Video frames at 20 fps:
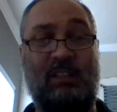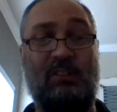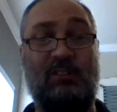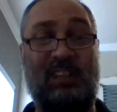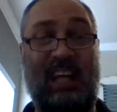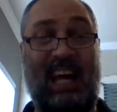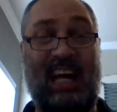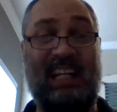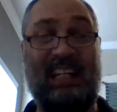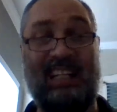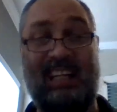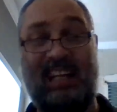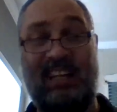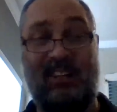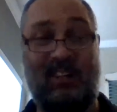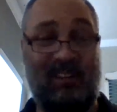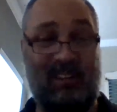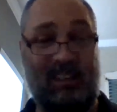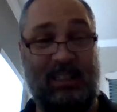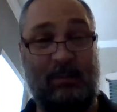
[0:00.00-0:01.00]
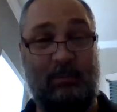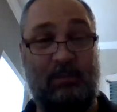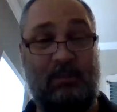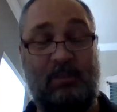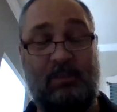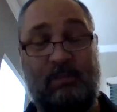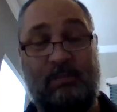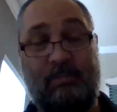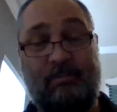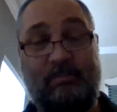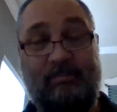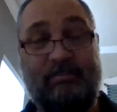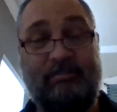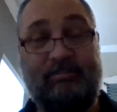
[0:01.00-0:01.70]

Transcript: use alligator clips.